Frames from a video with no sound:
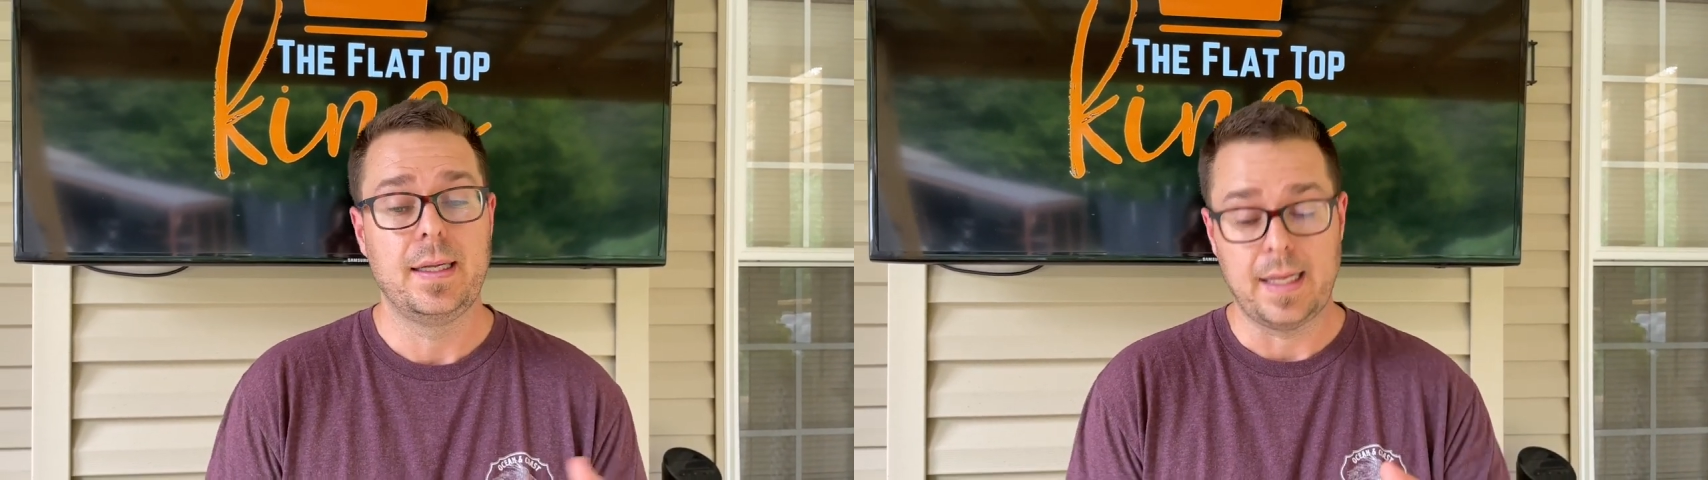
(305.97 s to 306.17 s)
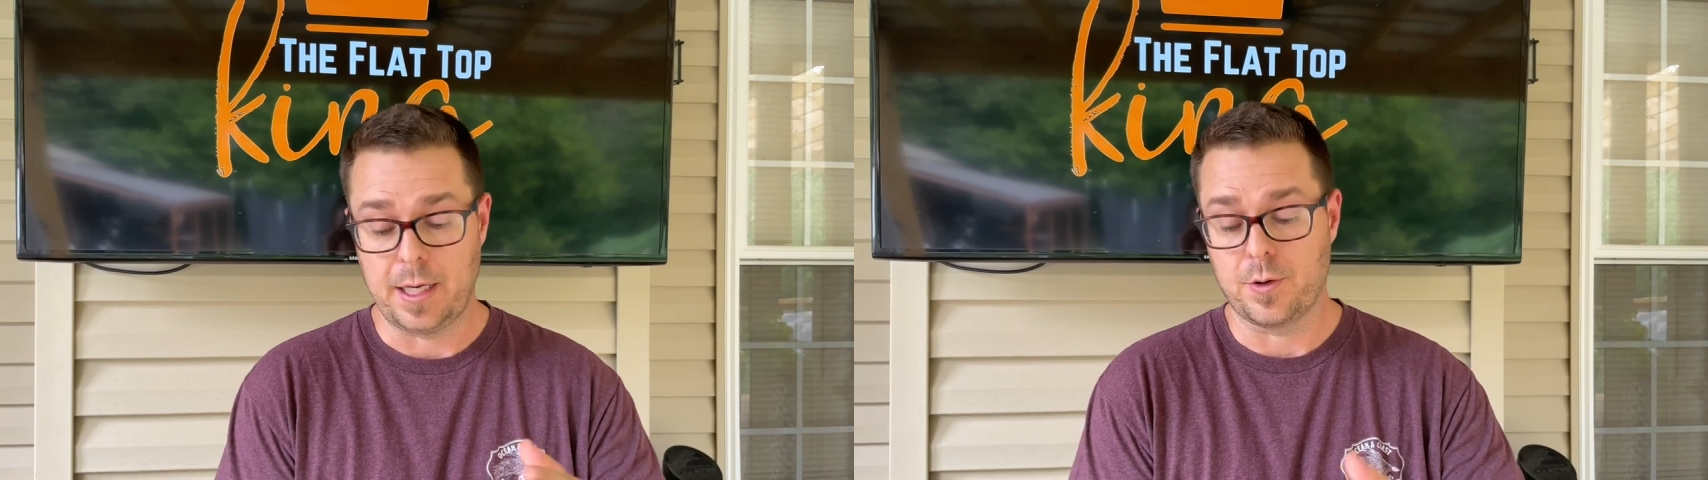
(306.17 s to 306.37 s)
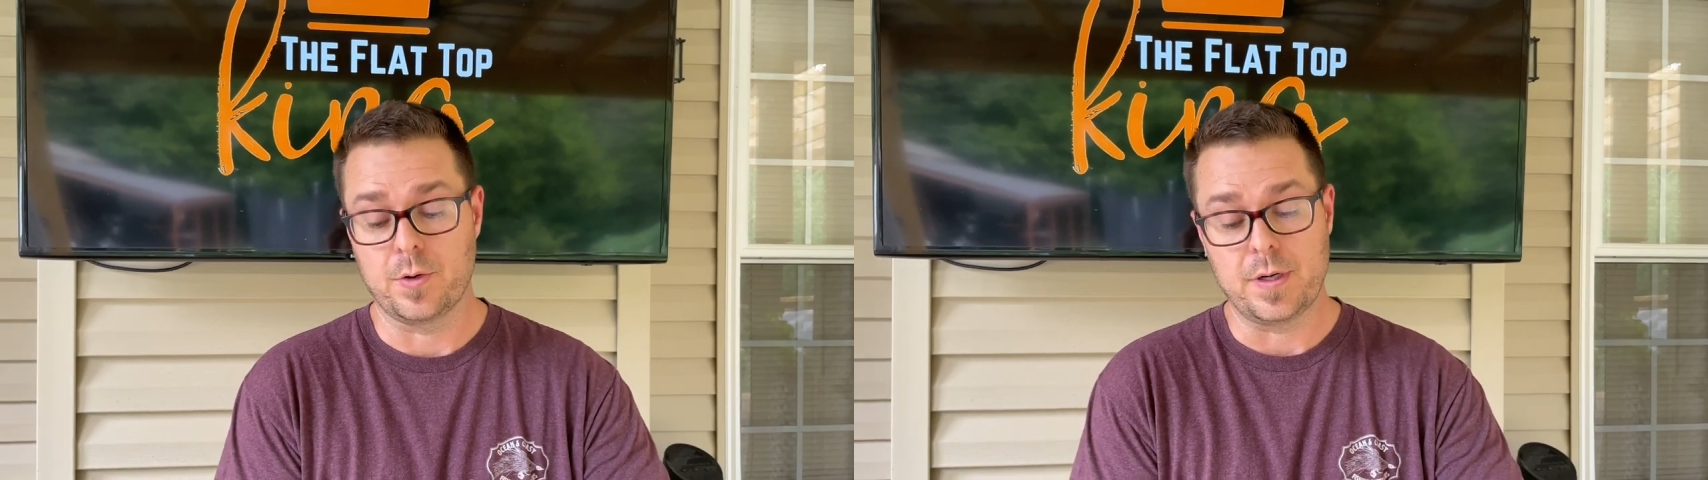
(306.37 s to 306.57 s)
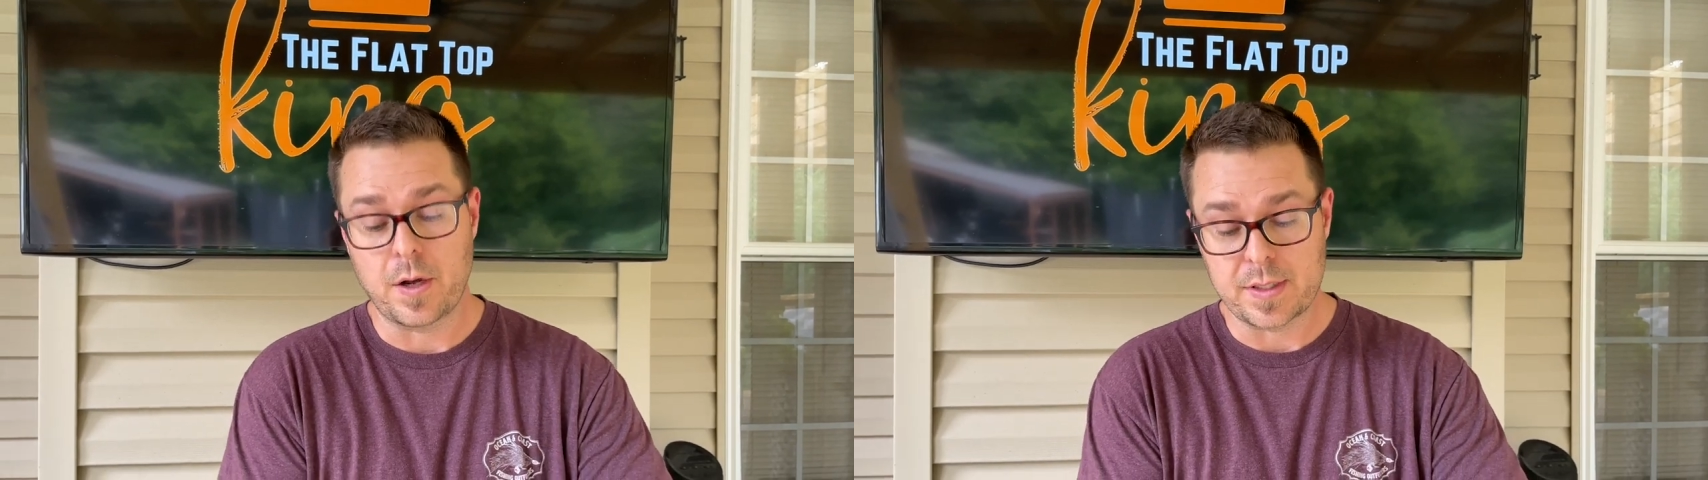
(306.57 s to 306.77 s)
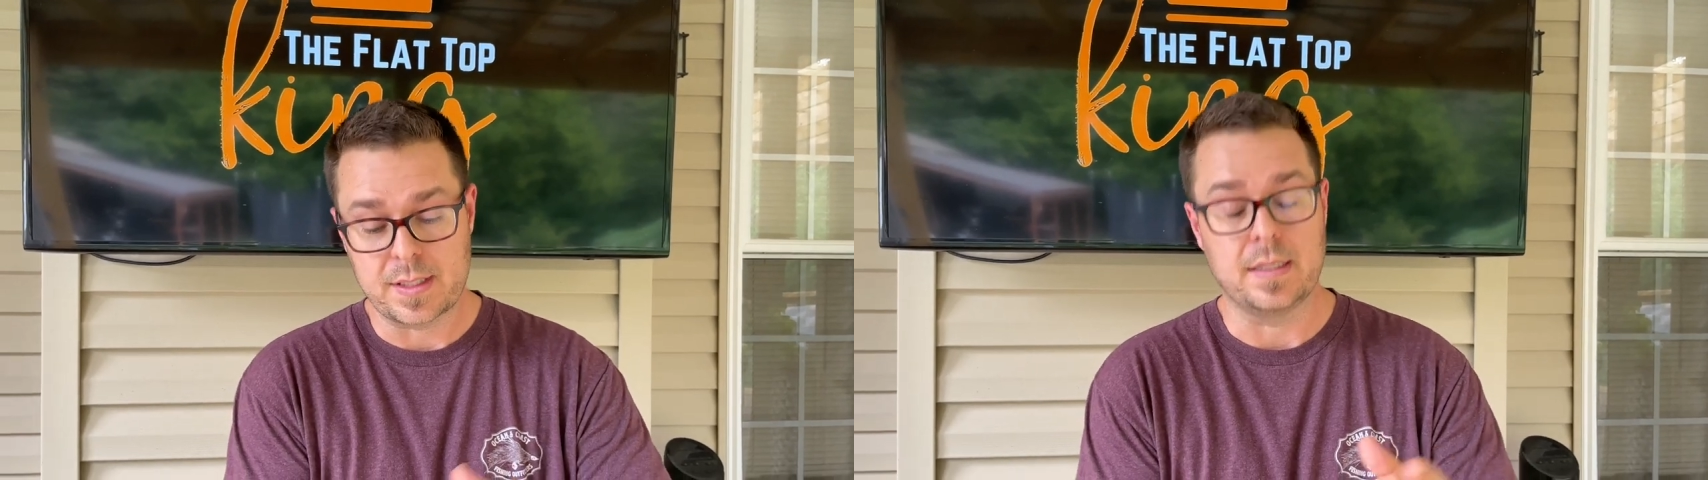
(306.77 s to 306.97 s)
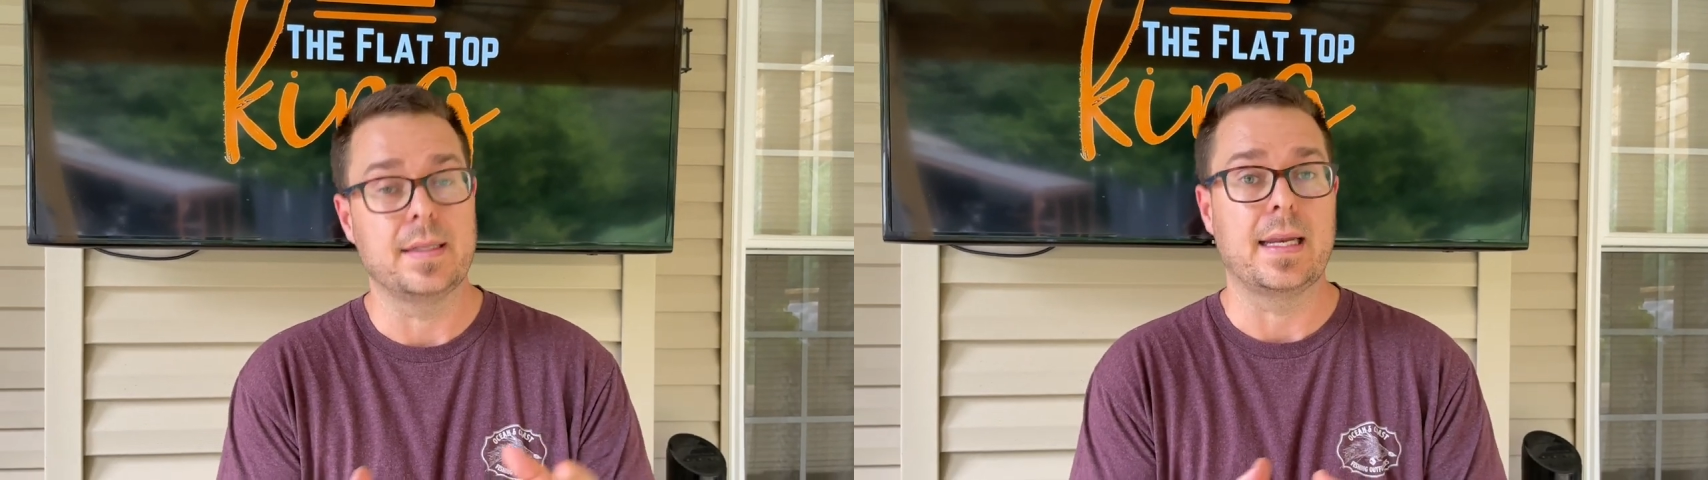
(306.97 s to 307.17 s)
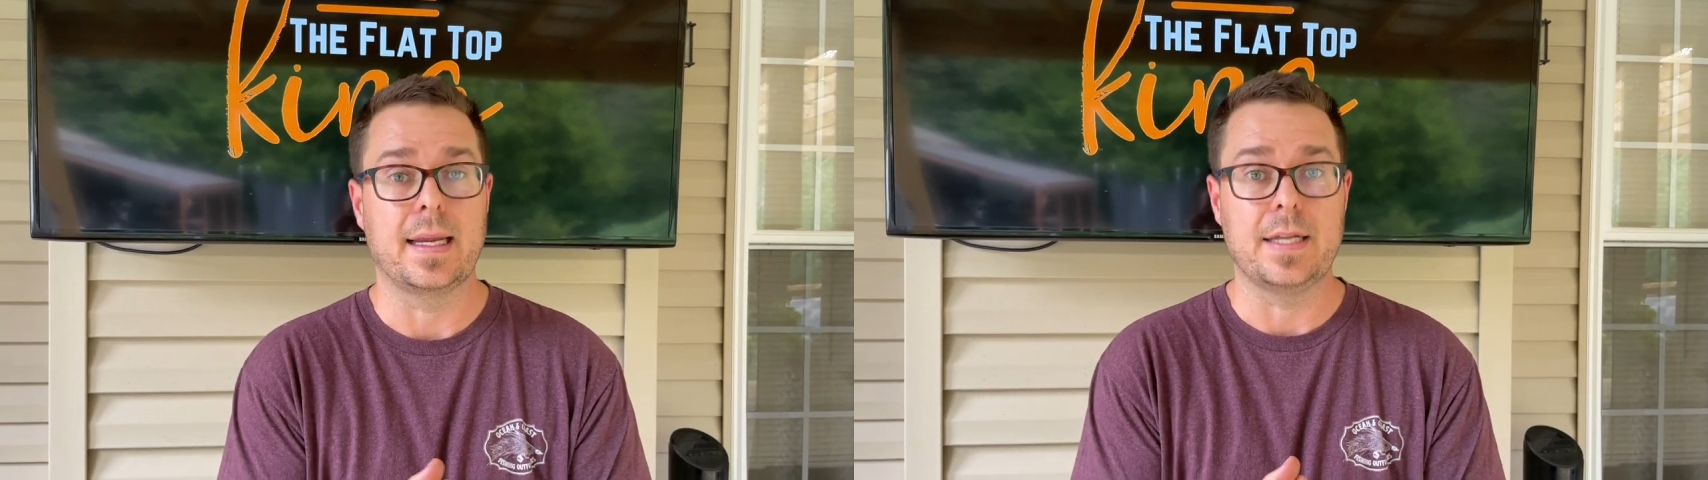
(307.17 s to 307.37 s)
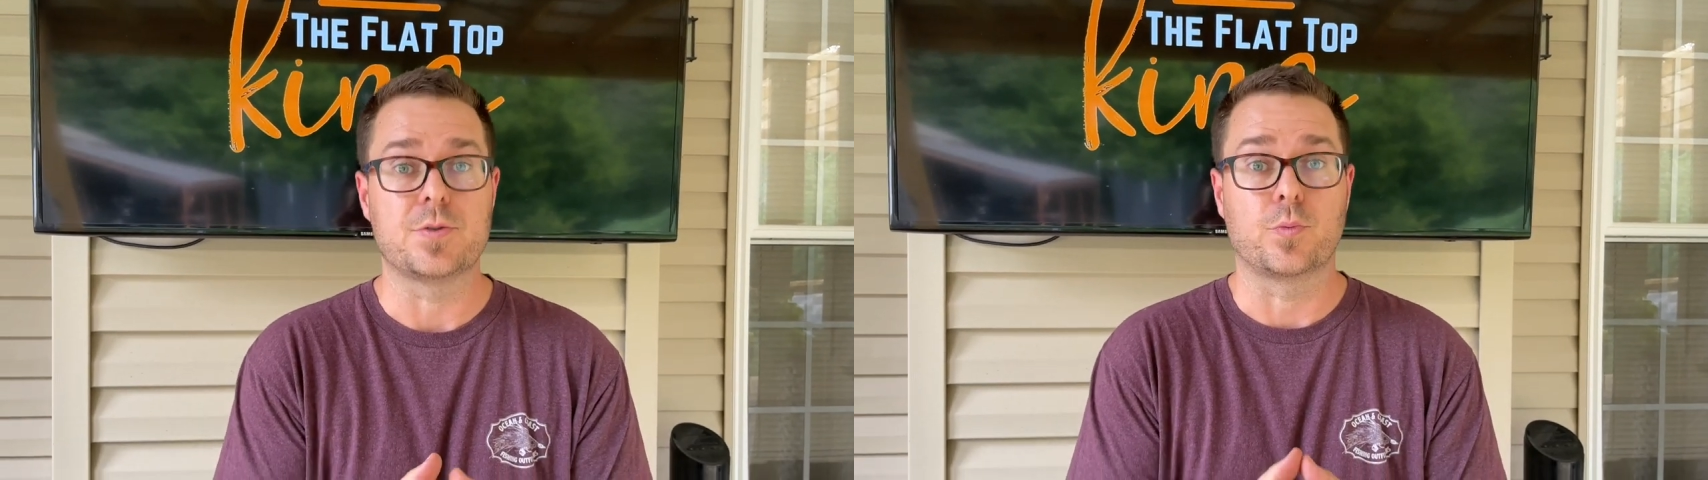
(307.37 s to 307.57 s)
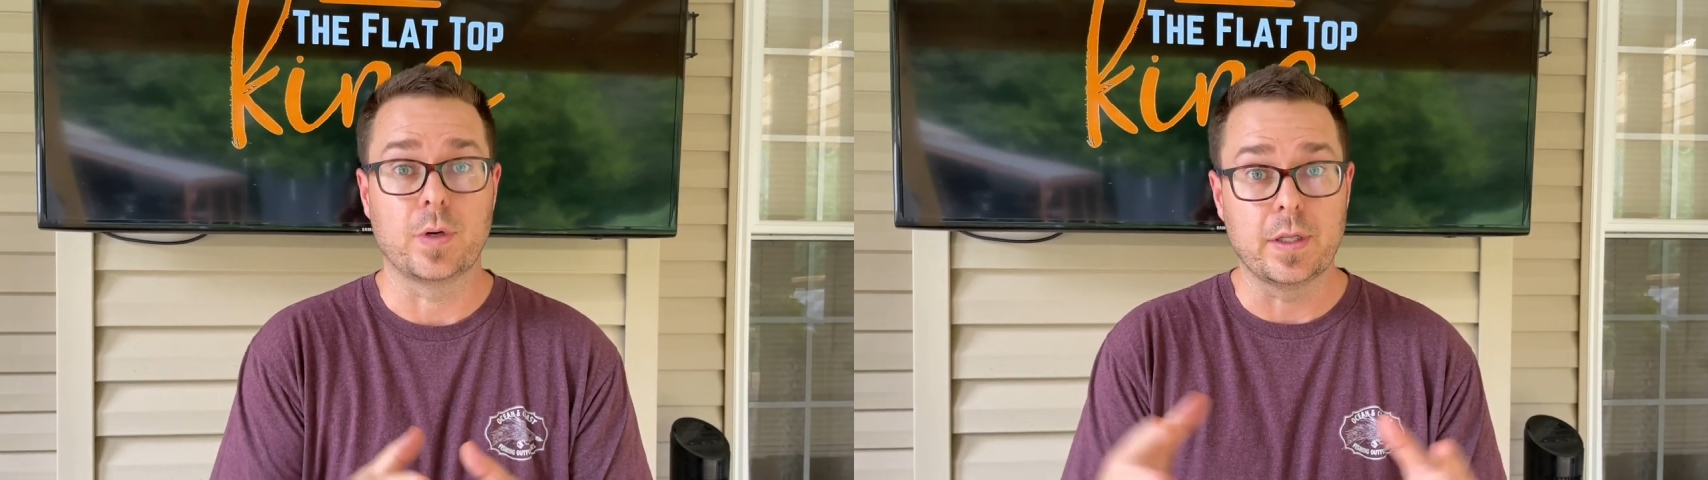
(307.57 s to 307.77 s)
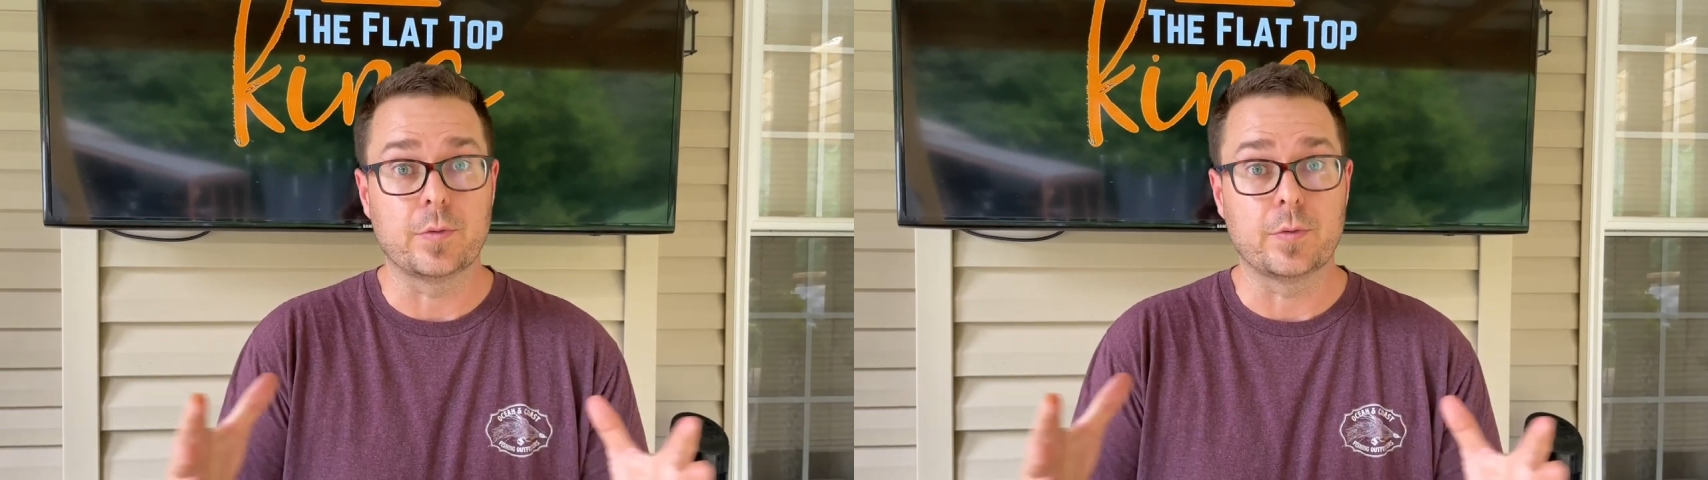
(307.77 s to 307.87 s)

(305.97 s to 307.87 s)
And you're going to notice that, that it gets really,